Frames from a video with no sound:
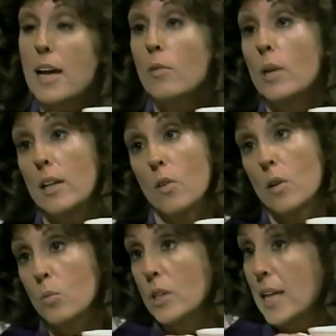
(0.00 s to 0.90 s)
That way,
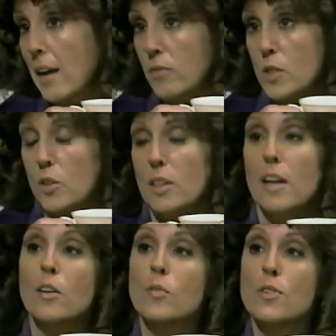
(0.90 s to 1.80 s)
Laura wouldn't have to
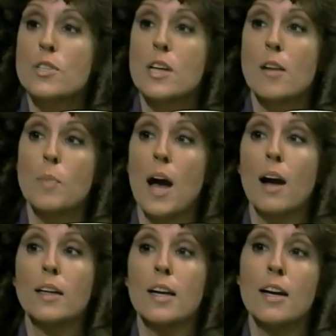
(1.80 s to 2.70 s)
cook on her first night
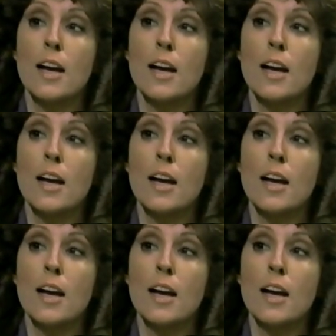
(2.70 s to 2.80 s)
back,